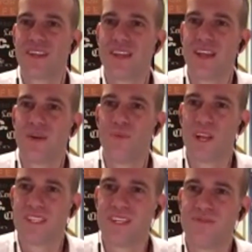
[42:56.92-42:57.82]
what
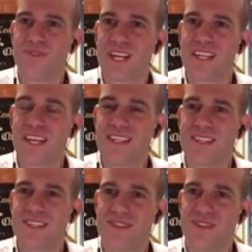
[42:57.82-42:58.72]
I did recognize
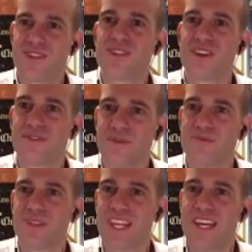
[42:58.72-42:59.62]
is there's stuff at
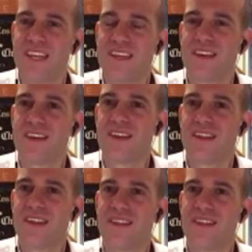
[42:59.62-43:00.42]
play that